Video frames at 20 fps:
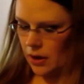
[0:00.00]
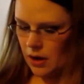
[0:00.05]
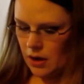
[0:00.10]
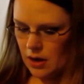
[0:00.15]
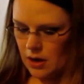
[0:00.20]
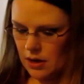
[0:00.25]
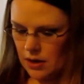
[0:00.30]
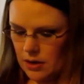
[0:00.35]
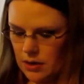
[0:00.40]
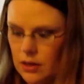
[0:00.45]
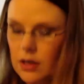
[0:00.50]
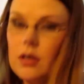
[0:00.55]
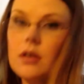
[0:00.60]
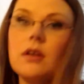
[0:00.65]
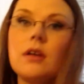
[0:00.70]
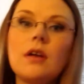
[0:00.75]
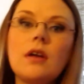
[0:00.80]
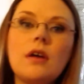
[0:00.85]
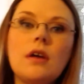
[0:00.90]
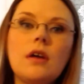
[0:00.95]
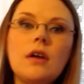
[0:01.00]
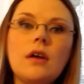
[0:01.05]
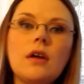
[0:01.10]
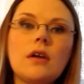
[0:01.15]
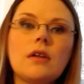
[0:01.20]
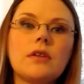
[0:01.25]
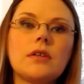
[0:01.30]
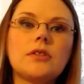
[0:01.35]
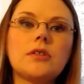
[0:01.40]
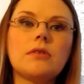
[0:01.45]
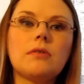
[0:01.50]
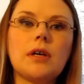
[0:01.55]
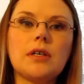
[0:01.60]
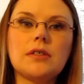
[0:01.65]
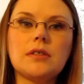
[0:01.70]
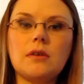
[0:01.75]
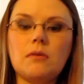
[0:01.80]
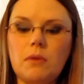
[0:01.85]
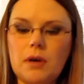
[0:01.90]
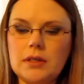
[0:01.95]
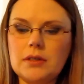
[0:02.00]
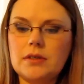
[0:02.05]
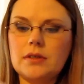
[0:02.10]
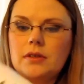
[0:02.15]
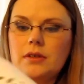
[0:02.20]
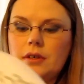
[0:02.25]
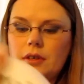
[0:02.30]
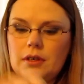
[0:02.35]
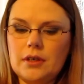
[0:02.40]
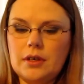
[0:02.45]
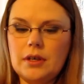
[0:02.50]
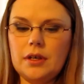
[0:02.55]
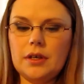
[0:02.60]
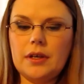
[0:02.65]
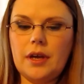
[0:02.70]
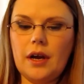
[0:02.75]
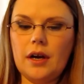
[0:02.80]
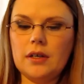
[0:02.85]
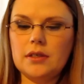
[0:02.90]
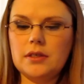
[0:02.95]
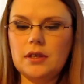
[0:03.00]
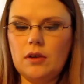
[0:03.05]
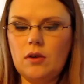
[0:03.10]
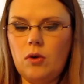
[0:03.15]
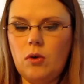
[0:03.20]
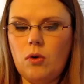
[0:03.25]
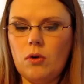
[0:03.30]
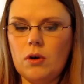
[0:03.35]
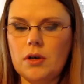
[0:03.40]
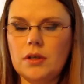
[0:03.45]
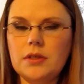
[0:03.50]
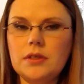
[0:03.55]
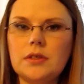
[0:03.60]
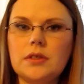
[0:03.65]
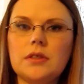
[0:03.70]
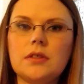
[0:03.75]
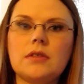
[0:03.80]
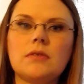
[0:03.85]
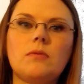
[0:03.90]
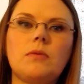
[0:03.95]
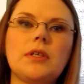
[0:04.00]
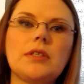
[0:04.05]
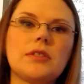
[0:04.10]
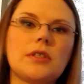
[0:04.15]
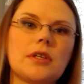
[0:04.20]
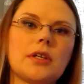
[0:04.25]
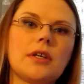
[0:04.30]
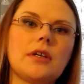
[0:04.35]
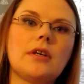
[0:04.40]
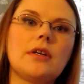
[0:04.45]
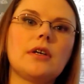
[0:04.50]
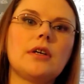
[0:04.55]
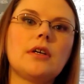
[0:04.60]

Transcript: on the Teresa Wentzler Carousel Horse Winter.